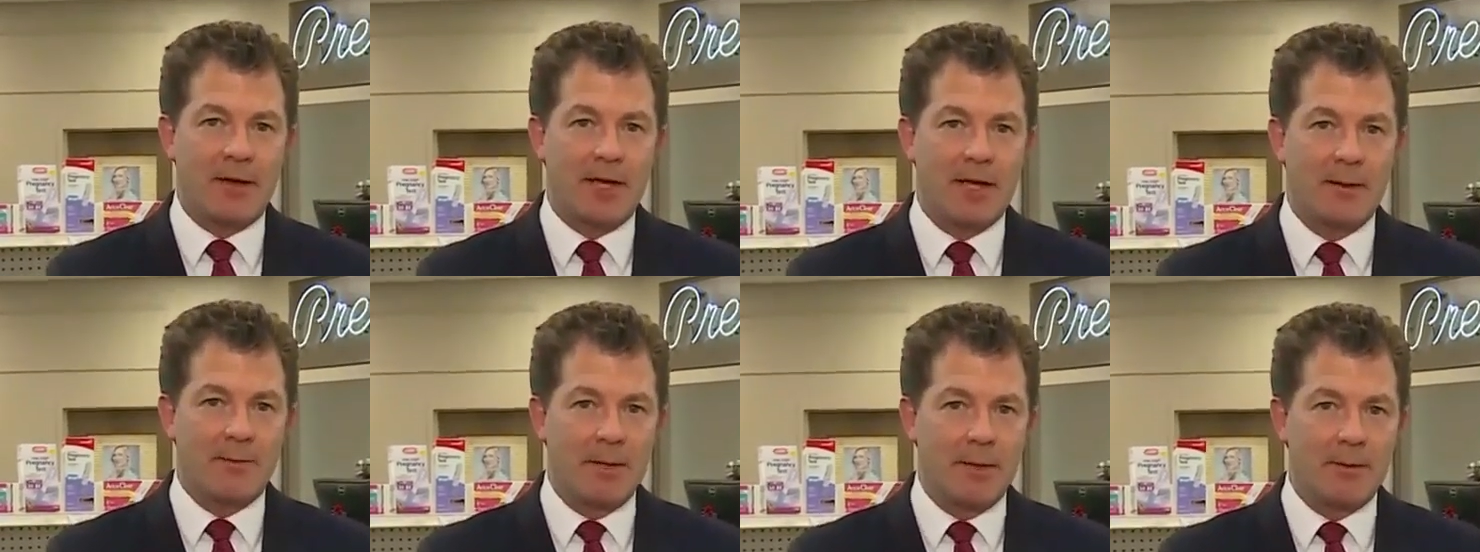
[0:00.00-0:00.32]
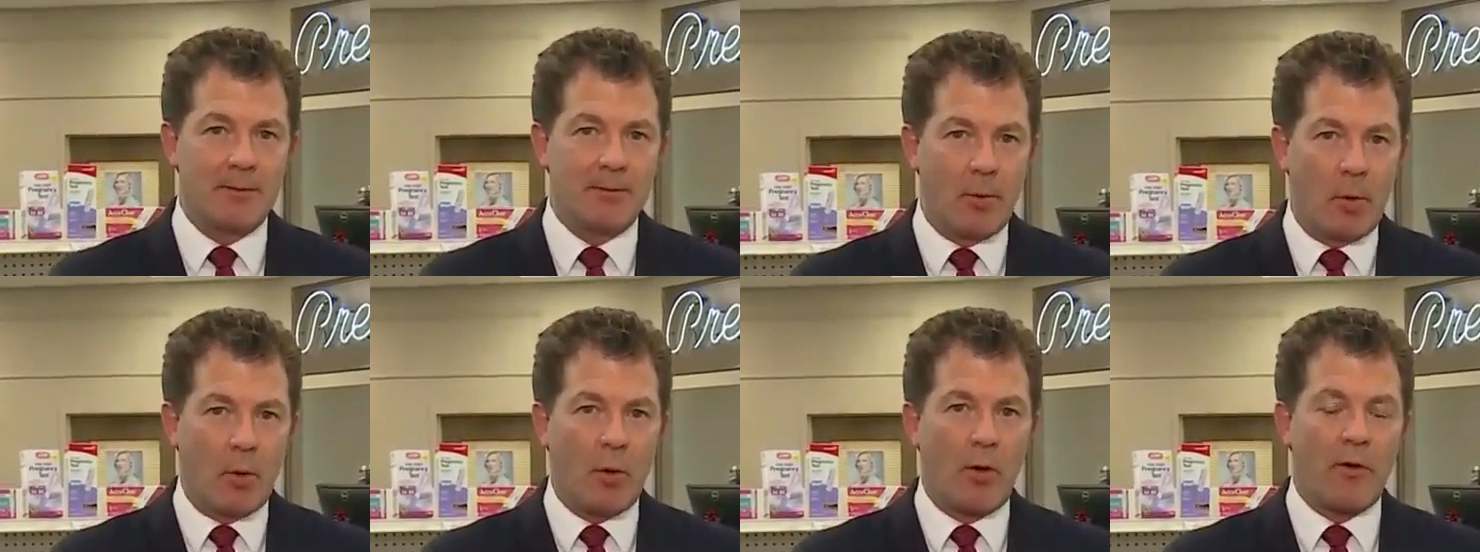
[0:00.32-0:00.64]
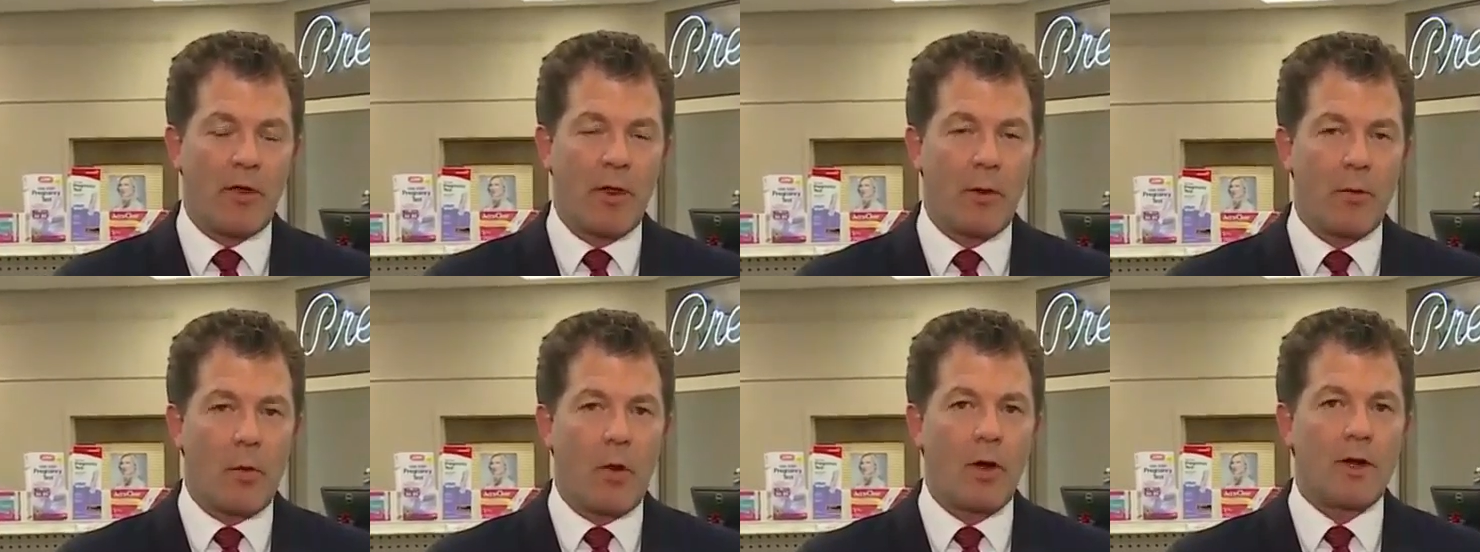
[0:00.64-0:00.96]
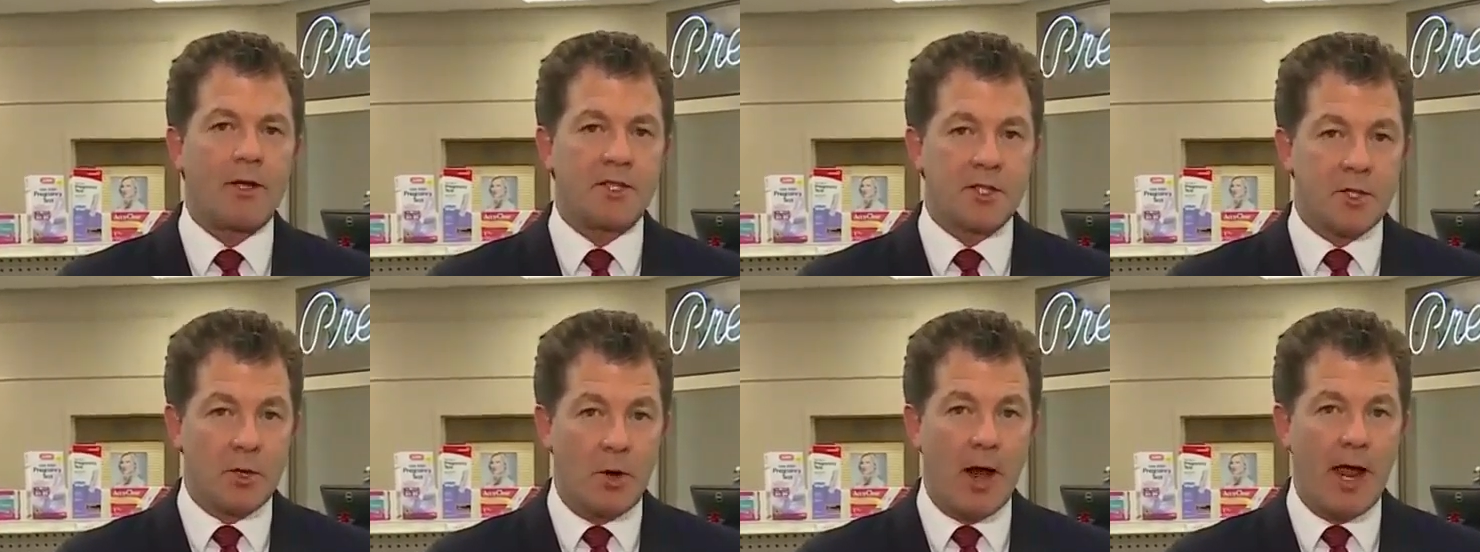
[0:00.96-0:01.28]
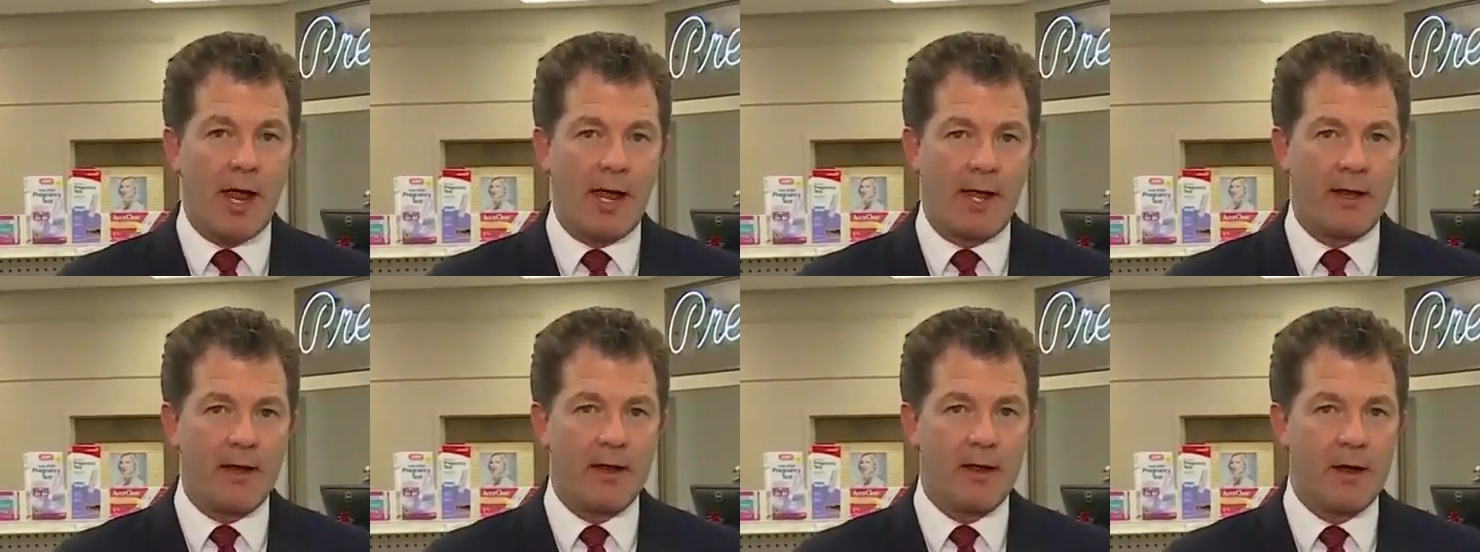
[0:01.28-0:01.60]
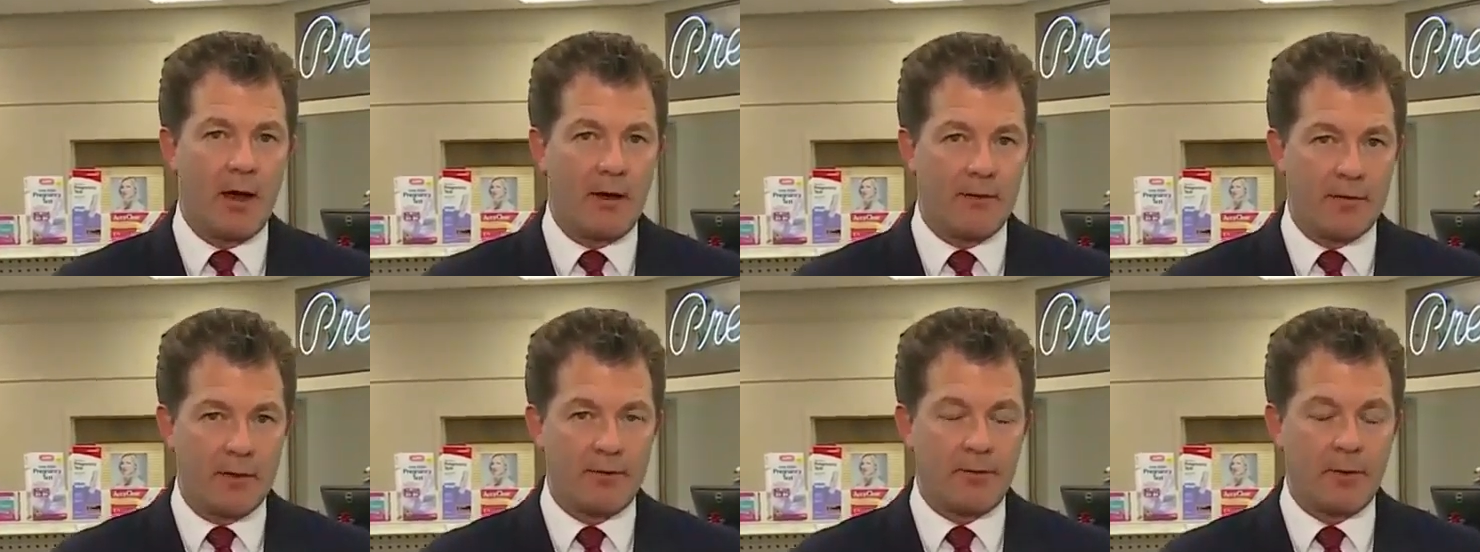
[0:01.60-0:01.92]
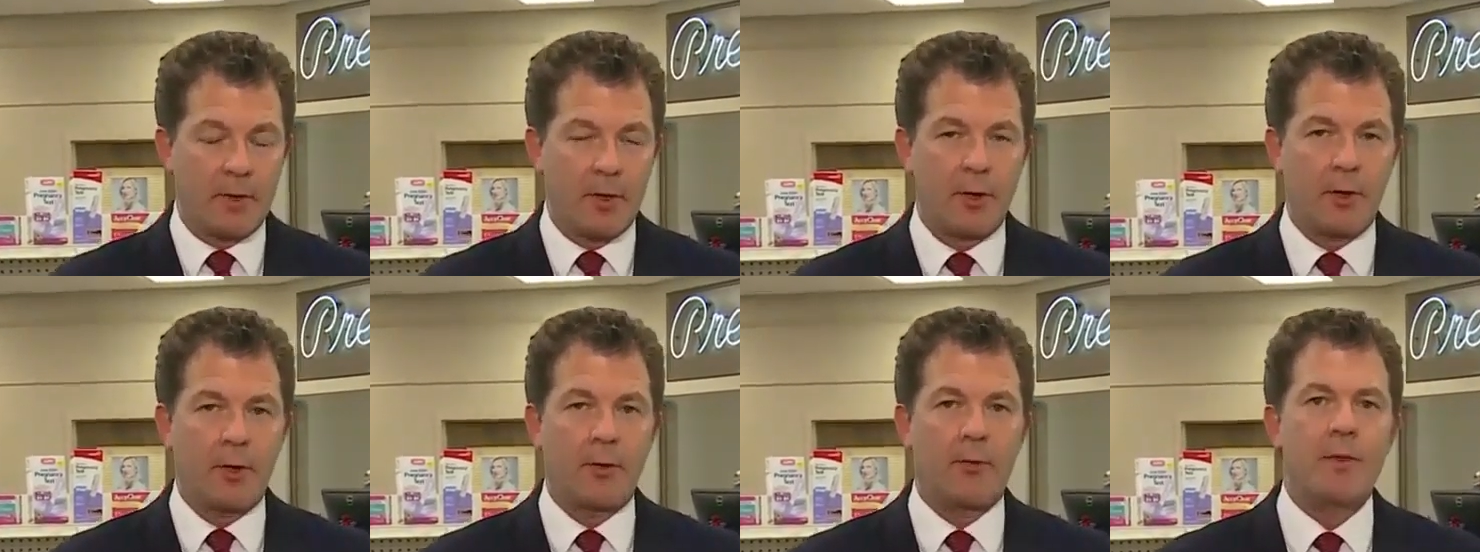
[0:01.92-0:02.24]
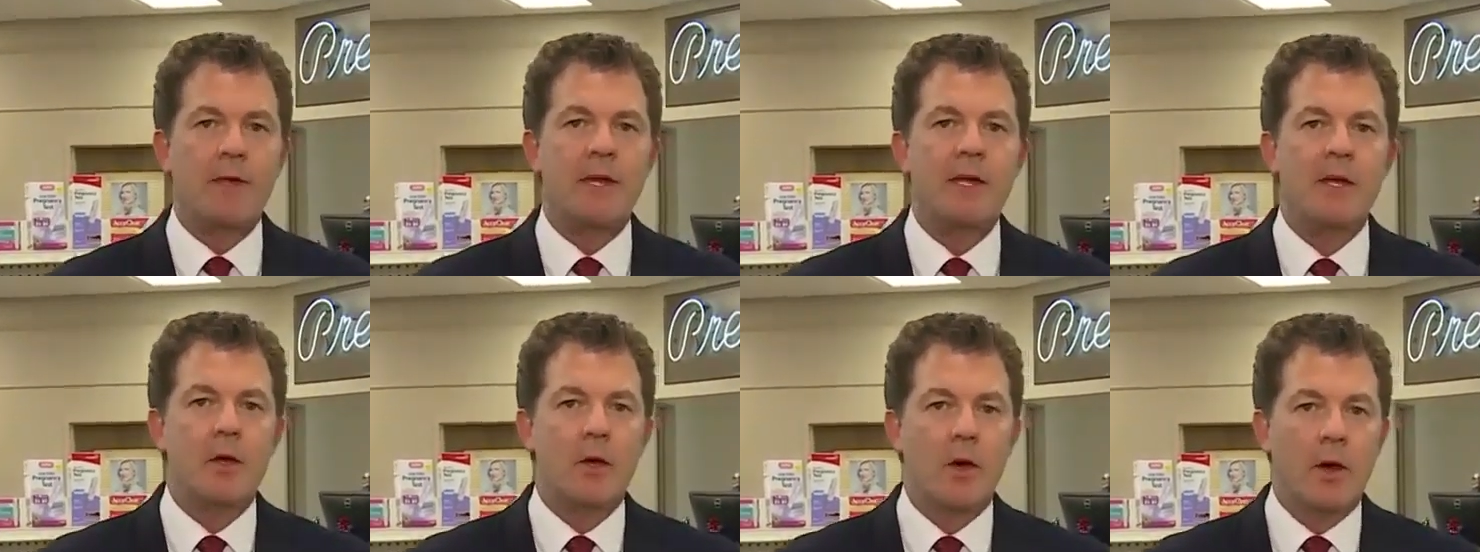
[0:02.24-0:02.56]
can be more than 1 strain of the flu.